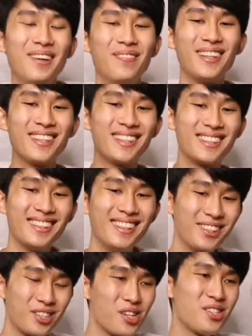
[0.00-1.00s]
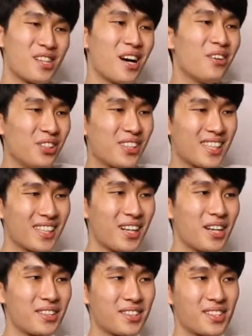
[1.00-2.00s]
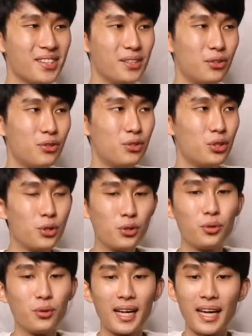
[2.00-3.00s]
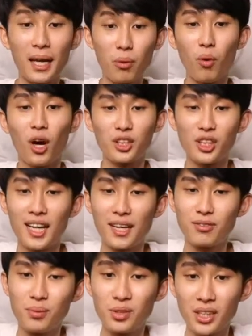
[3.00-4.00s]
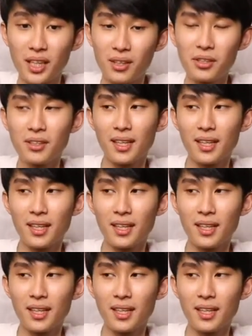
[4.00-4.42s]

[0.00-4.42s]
because turns out you cannot do like and watch a live stream together.